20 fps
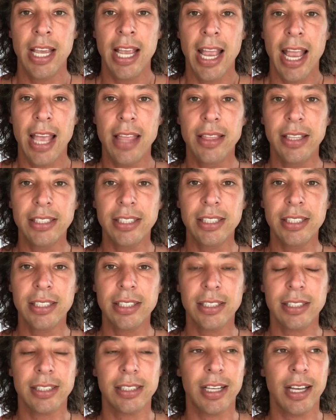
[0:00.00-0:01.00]
And this
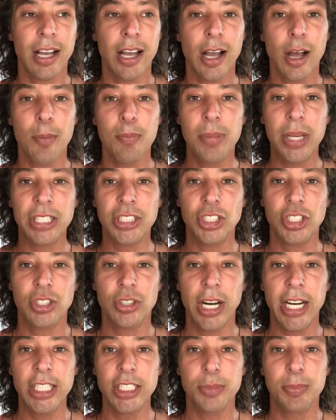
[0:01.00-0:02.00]
is a bit
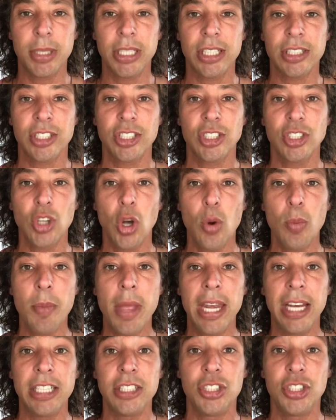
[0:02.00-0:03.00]
strange because so
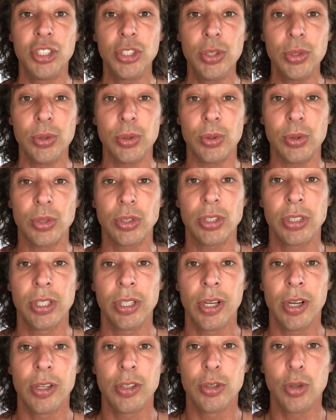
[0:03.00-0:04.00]
many Jews
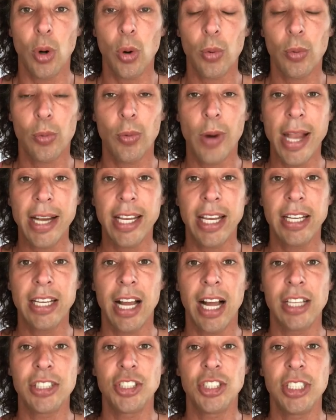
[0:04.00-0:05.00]
don't
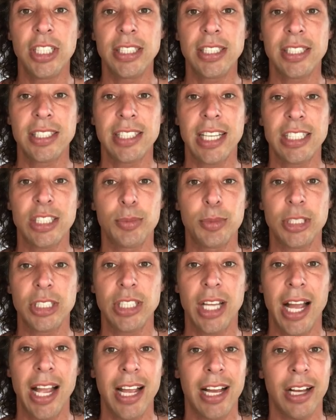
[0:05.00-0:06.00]
recognize Jesus as a
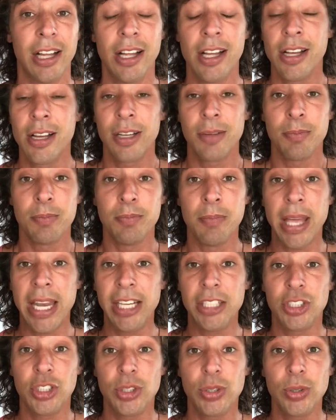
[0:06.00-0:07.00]
Messiah. Many
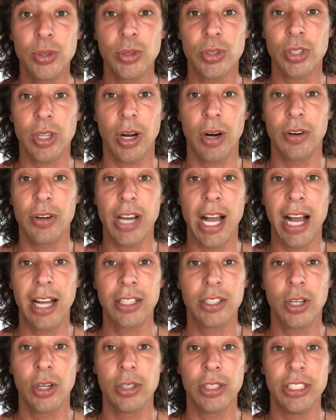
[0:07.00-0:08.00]
Jews are not
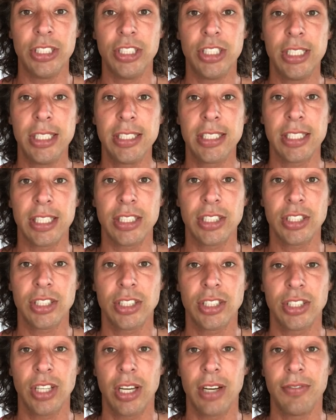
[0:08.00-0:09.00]
calling Jesus
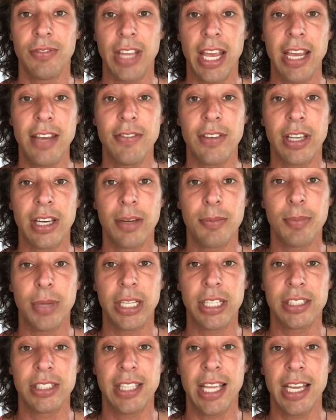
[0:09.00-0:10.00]
Son of David
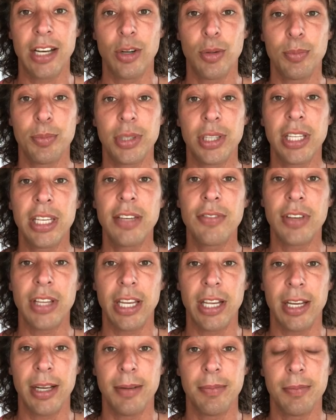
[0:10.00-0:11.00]
because they don't believe in
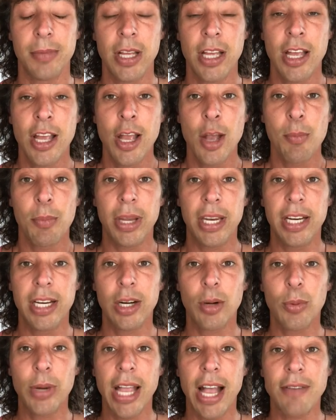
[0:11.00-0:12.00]
him. But
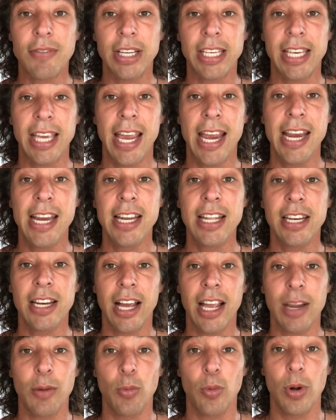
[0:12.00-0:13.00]
here we have a
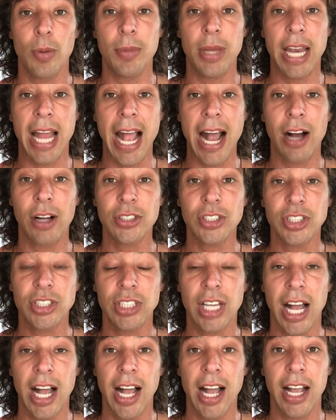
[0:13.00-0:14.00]
Canaanite woman
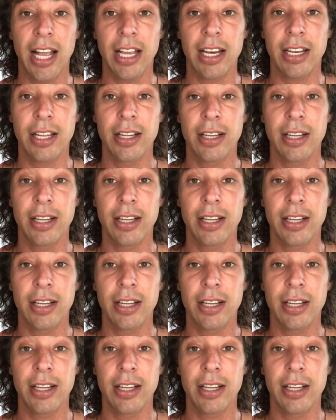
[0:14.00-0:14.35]
outside